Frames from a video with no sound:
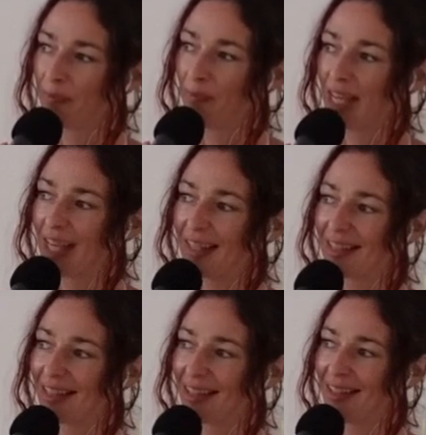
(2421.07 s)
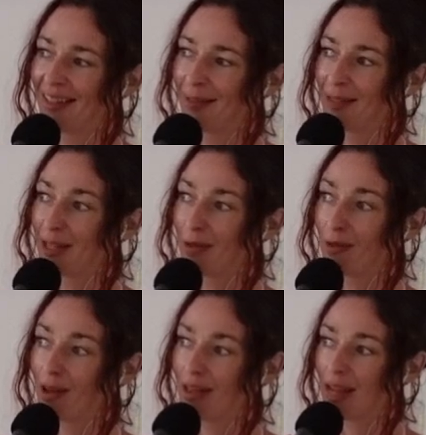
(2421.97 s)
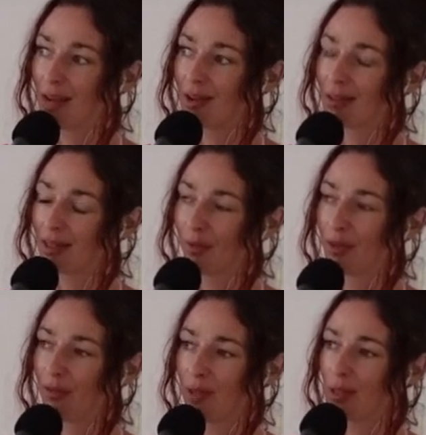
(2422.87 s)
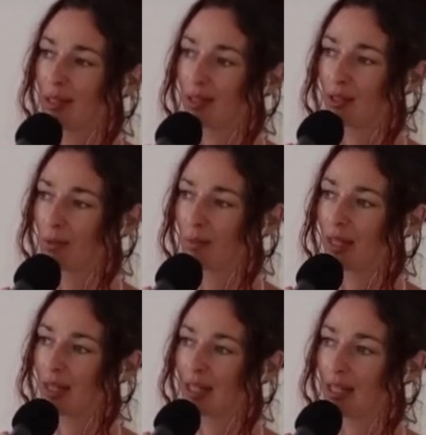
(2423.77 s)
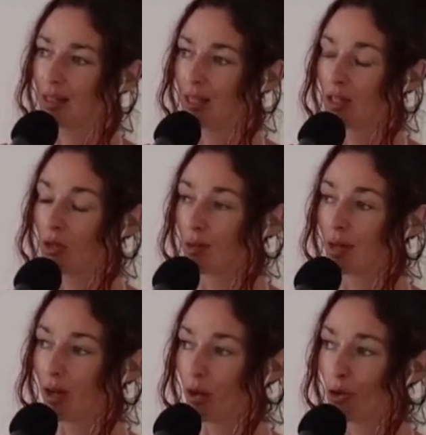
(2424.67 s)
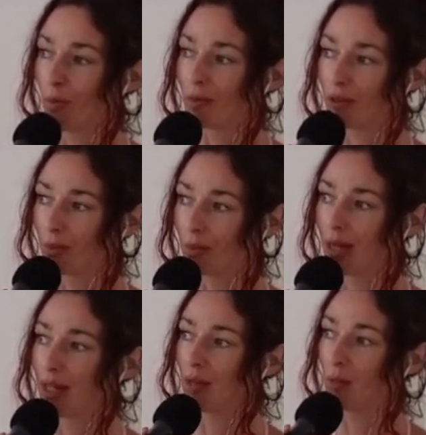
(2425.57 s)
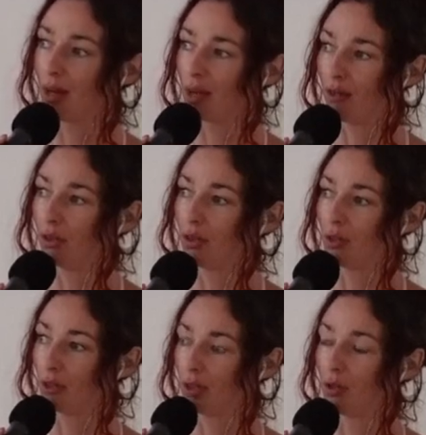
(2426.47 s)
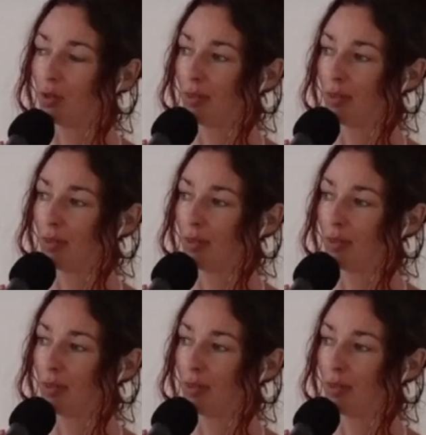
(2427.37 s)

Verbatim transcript: Because when you allow yourself to feel this in your body, then you are at home in your body wherever you go,